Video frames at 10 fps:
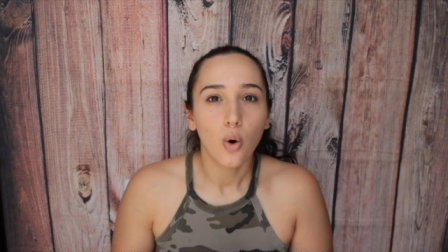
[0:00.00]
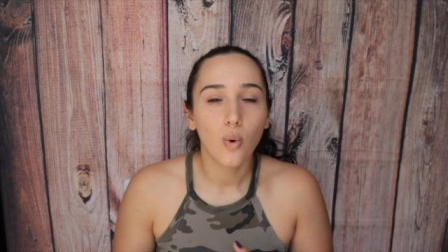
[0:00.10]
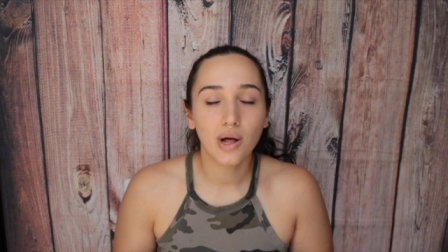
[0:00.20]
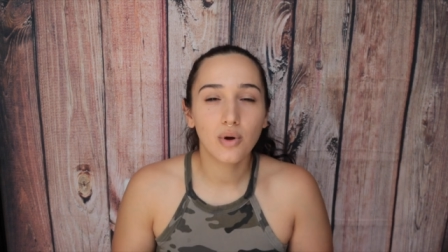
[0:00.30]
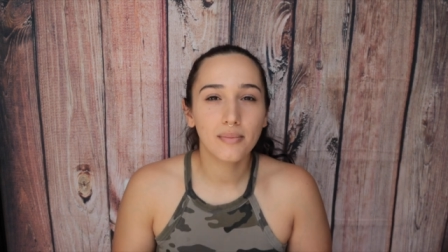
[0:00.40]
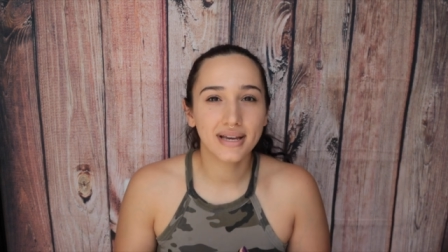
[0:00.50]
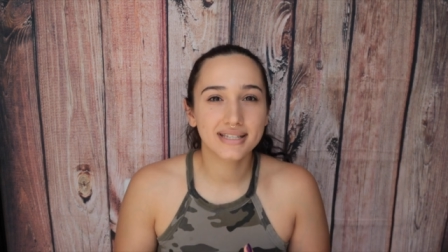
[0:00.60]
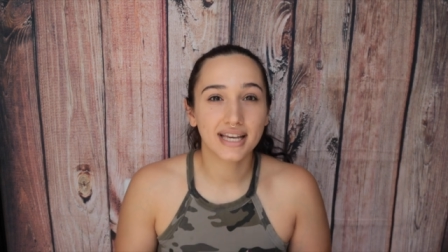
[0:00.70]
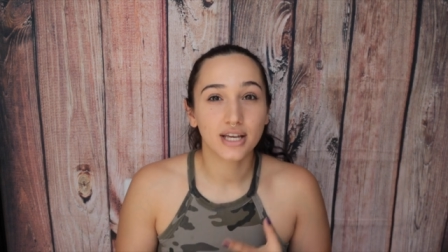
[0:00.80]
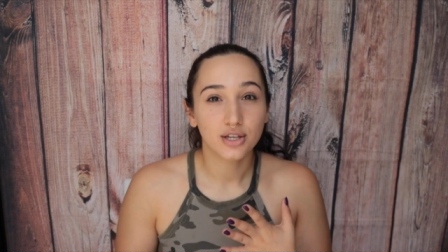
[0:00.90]
Well
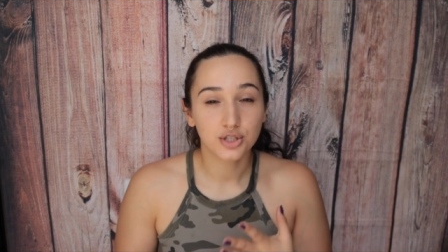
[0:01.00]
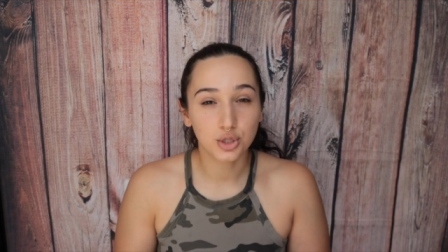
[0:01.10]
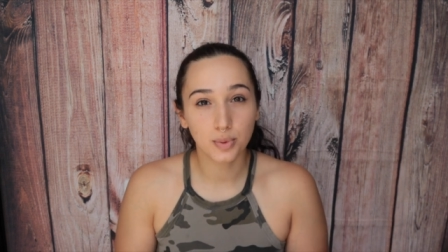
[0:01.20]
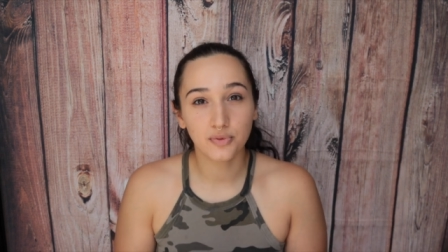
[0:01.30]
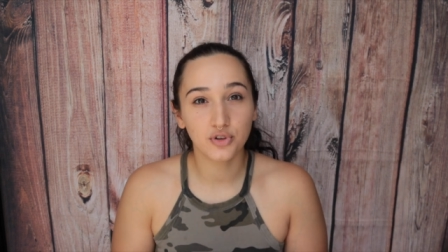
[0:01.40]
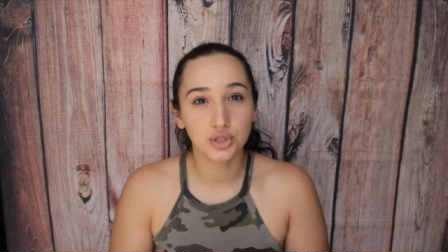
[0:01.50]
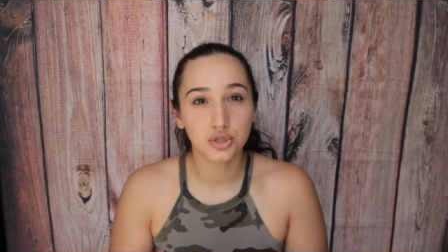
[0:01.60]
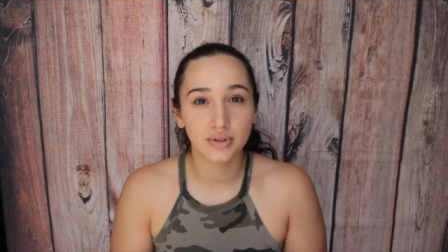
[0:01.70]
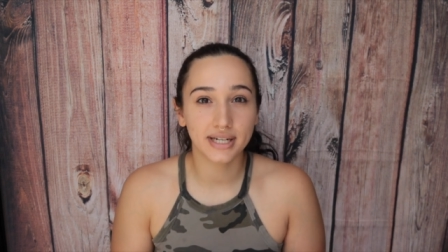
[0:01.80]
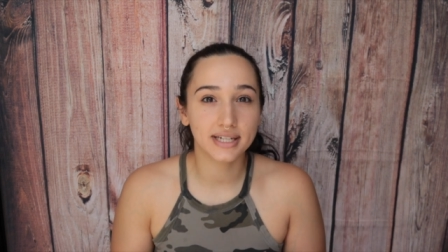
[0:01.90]
makes like superfood
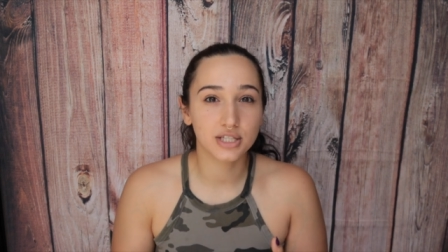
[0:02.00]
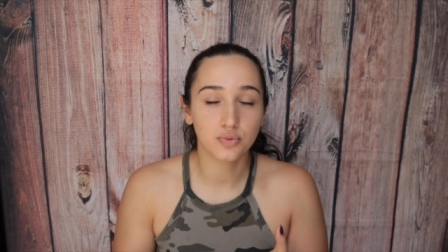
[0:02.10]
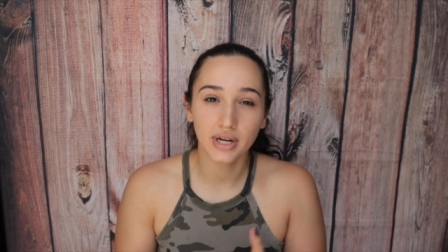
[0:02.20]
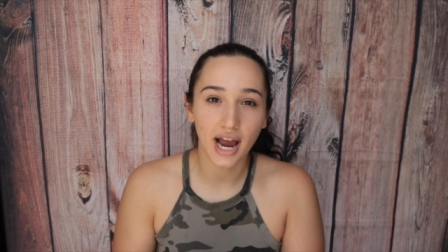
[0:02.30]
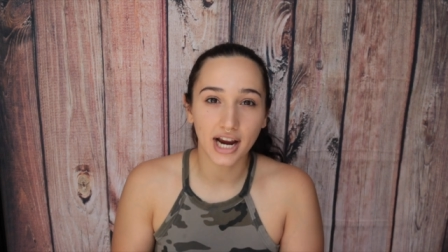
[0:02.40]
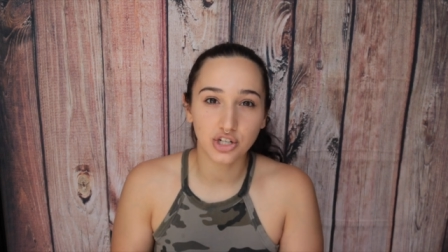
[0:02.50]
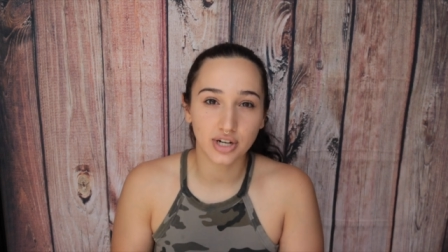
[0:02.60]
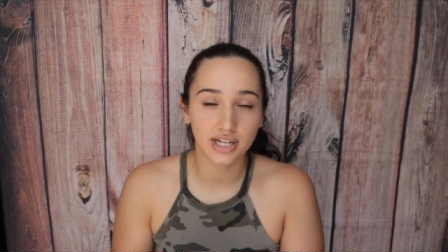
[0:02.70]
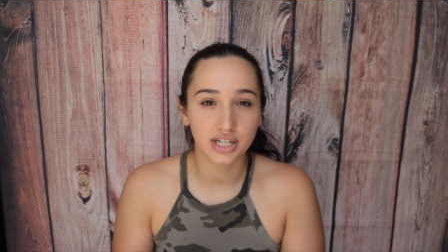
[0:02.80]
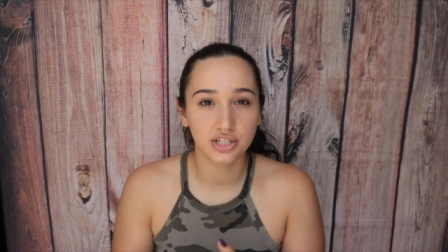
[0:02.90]
drinks,
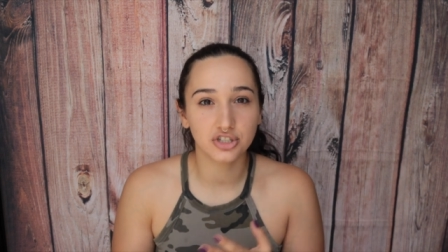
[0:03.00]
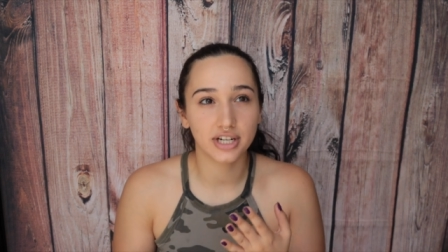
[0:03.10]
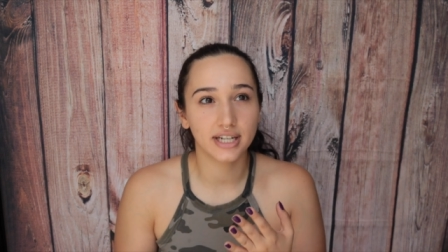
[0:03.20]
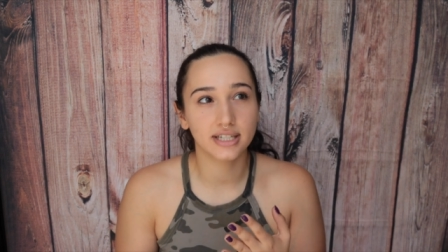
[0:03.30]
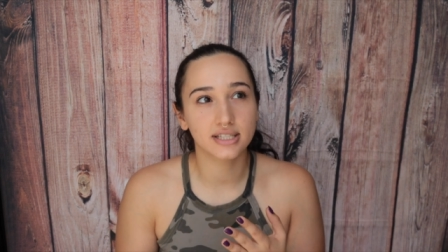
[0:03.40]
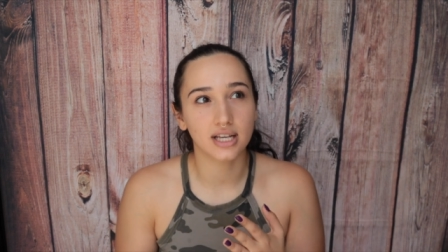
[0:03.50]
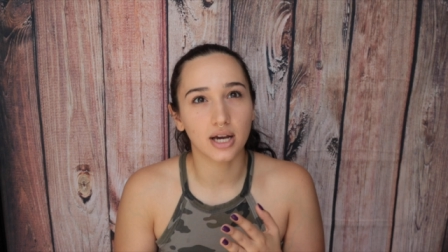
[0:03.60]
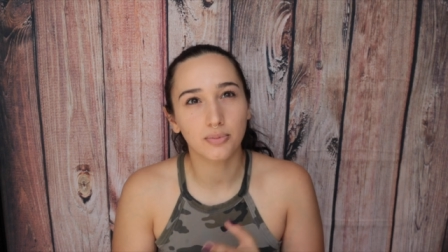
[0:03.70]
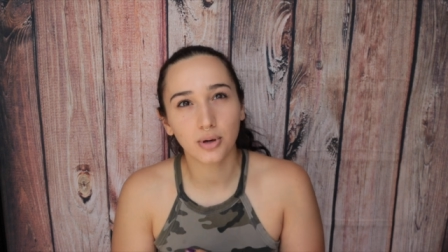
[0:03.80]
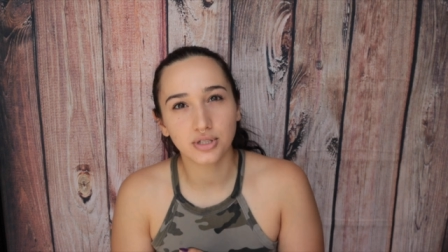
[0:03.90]
rehydrating drinks,
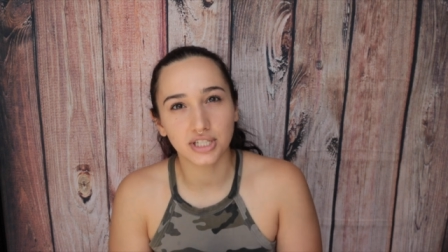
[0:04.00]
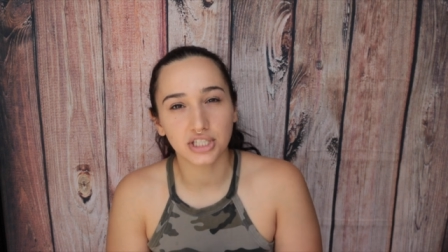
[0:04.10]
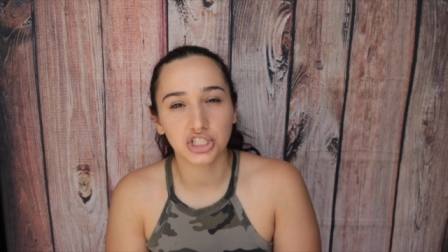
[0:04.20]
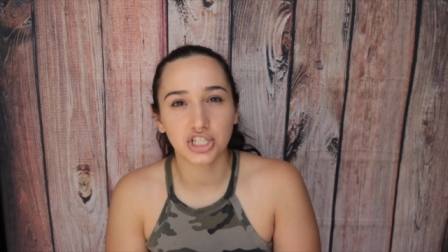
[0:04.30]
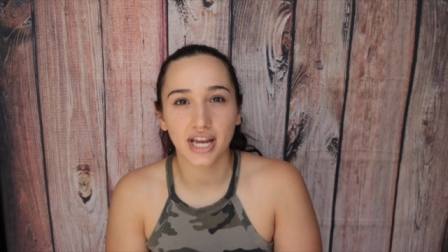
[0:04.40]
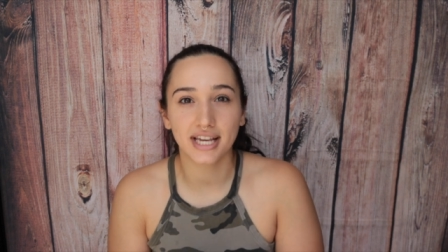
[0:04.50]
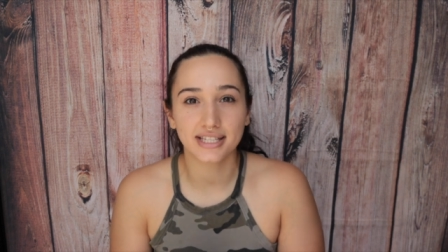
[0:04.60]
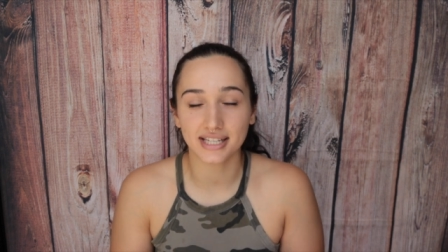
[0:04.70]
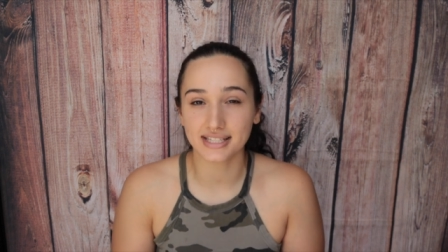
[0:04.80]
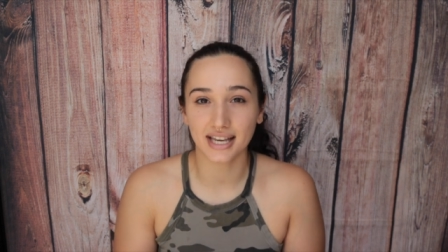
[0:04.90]
uh, protein shakes,
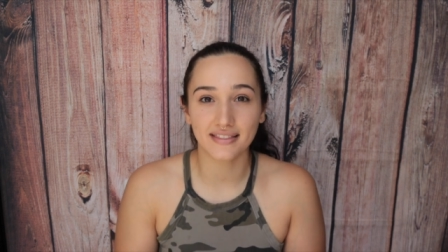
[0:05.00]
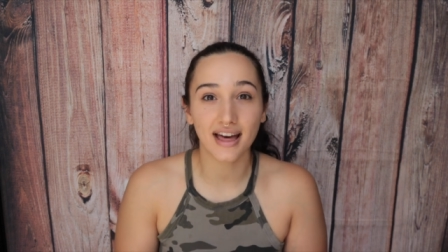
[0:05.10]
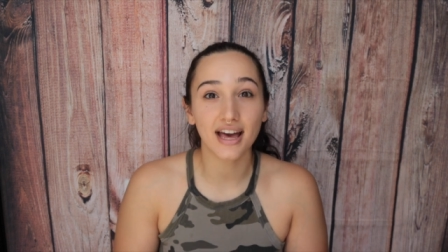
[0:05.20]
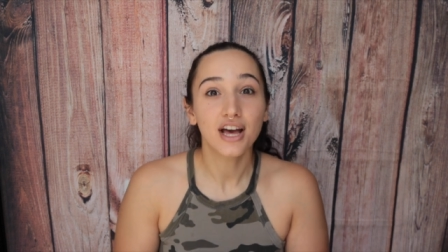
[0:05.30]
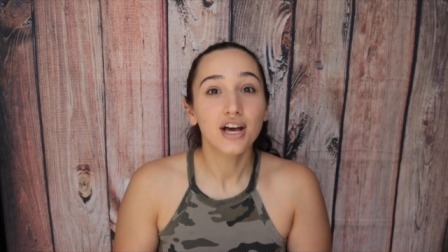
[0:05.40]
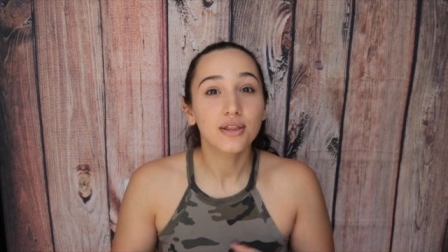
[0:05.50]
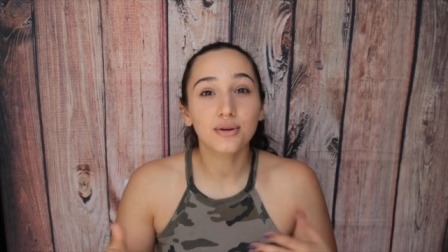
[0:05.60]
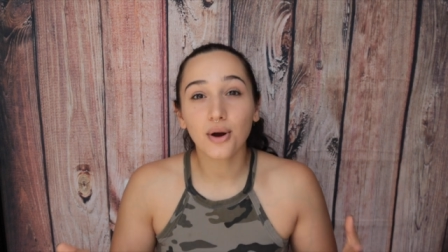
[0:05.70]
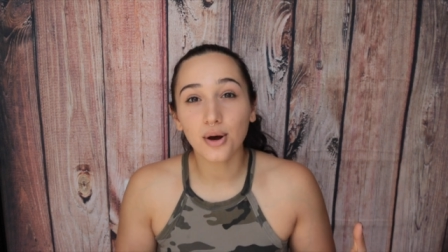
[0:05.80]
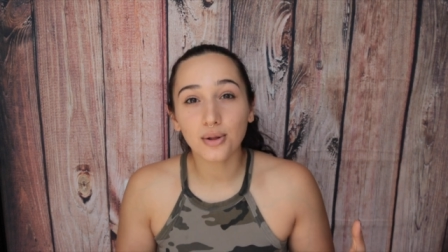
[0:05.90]
things like that.
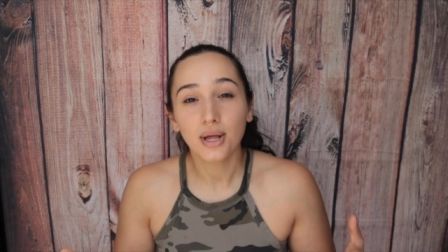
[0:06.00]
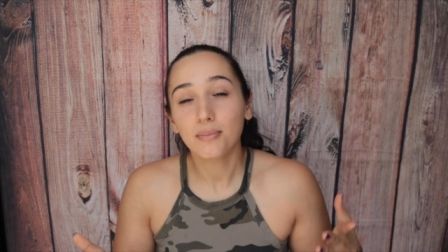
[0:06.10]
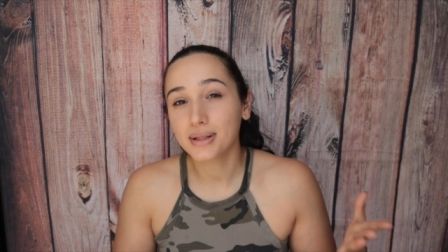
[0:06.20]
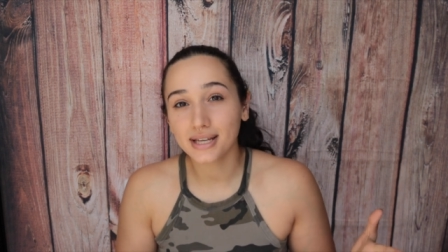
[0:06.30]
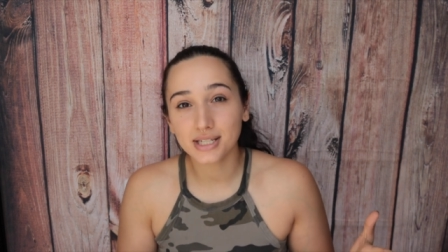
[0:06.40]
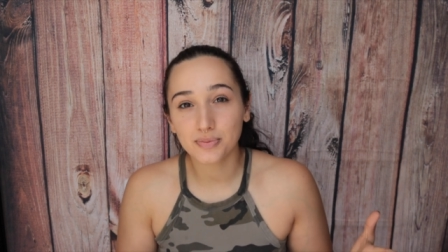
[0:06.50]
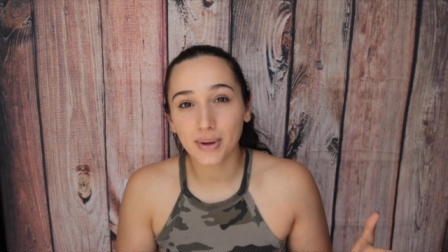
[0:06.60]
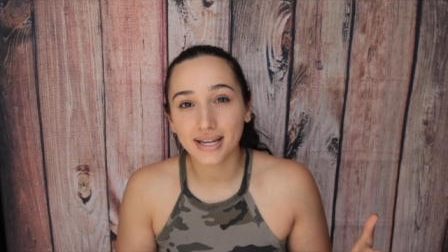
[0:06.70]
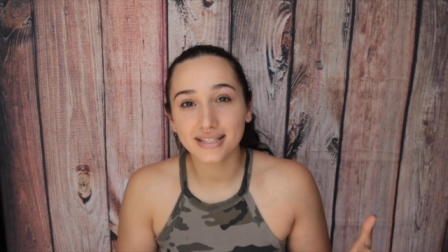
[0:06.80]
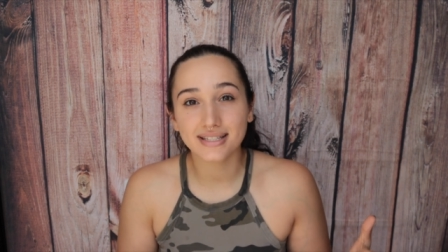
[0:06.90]
They're all
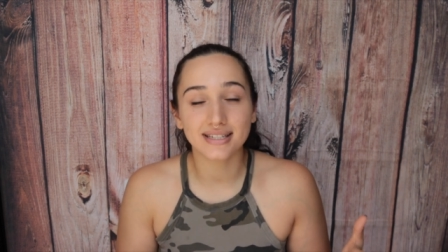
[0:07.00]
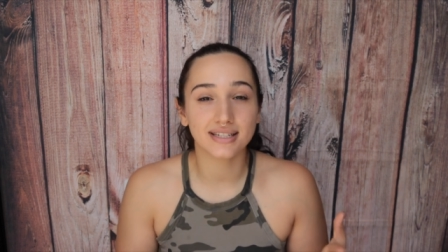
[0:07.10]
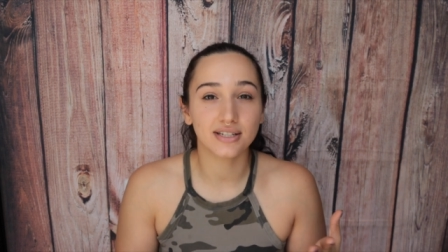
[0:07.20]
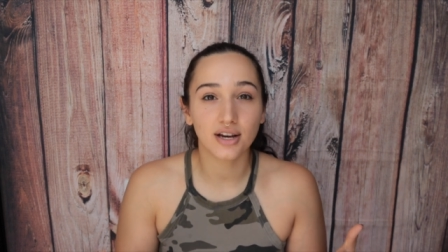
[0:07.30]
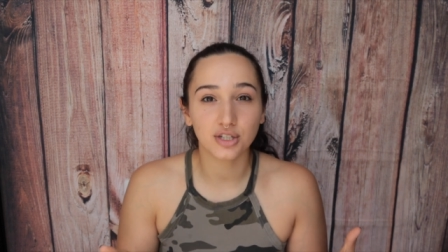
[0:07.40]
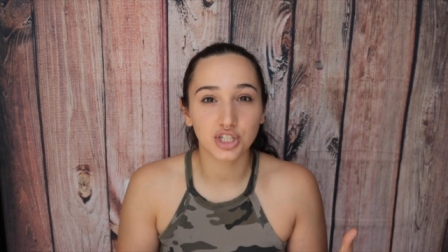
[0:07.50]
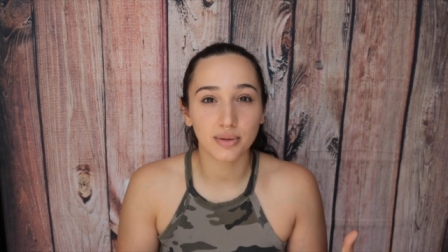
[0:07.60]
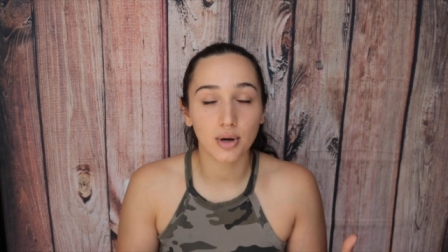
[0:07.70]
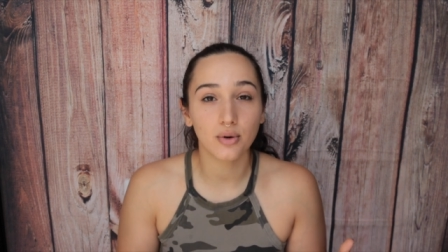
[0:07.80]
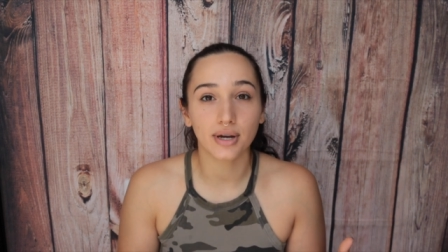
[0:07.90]
plant-based and
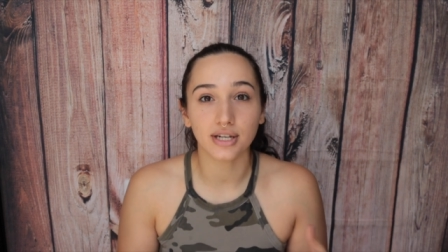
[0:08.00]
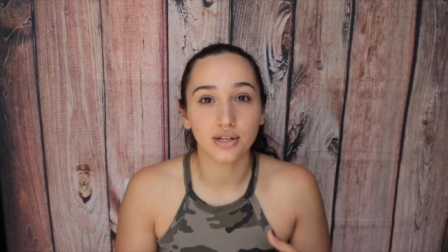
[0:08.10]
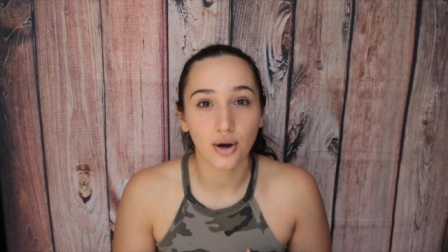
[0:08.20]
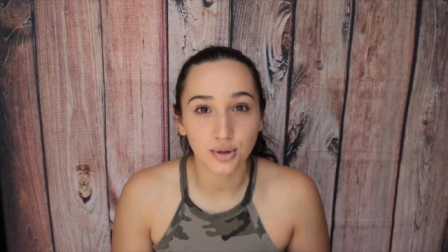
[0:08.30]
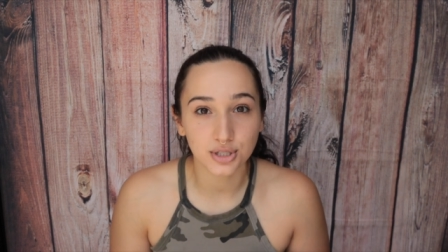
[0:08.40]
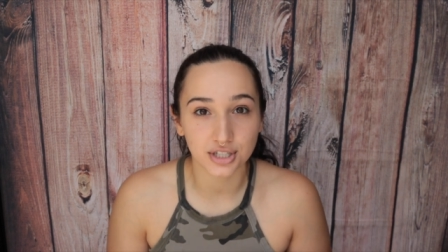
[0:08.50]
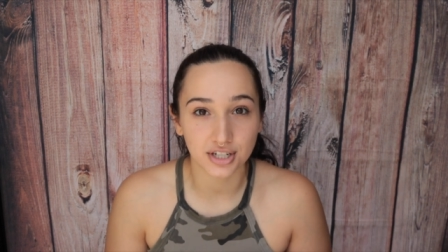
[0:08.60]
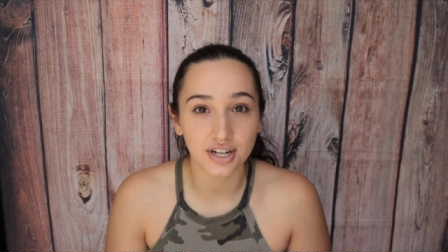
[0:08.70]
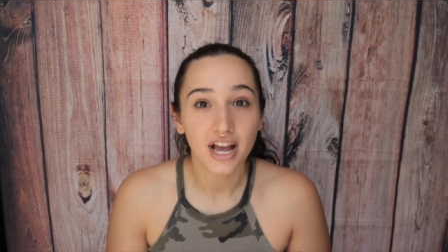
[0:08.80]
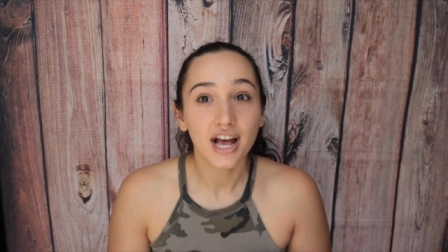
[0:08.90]
non-GMO and kosher.